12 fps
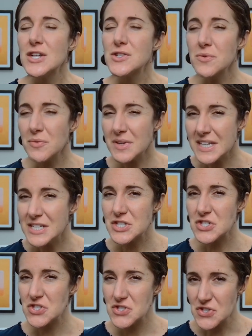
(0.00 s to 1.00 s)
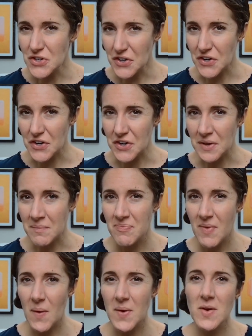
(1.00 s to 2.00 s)
to really discern,
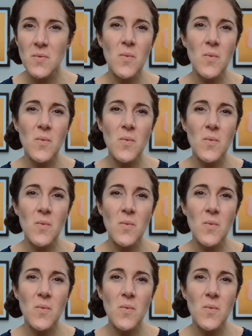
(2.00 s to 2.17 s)
okay,